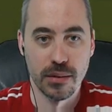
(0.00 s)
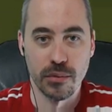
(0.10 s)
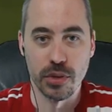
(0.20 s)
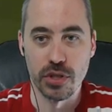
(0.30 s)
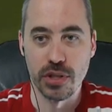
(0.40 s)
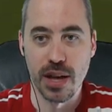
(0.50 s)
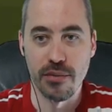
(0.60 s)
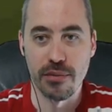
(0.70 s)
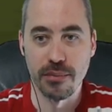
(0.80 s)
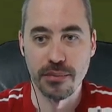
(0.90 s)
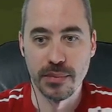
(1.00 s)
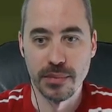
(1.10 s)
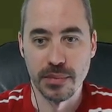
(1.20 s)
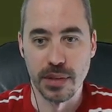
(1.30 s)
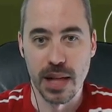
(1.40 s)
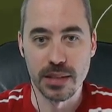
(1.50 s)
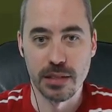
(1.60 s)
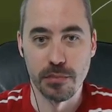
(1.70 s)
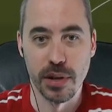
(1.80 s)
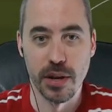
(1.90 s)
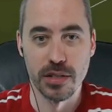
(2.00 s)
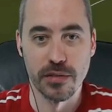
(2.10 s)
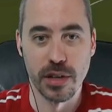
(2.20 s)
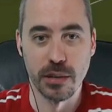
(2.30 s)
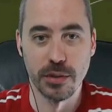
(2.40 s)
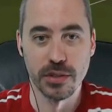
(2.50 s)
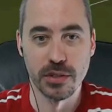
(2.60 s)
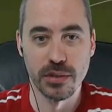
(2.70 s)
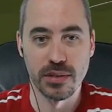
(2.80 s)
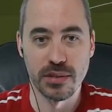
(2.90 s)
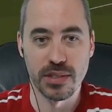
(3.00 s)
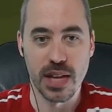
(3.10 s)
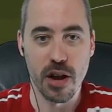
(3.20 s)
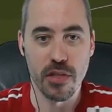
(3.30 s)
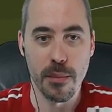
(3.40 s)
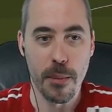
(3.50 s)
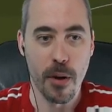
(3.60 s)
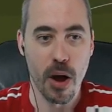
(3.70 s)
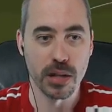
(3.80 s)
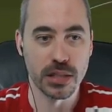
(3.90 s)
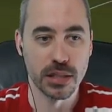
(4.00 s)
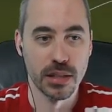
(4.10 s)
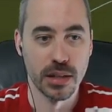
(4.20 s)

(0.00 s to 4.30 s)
We should have lots of players available to tear them apart.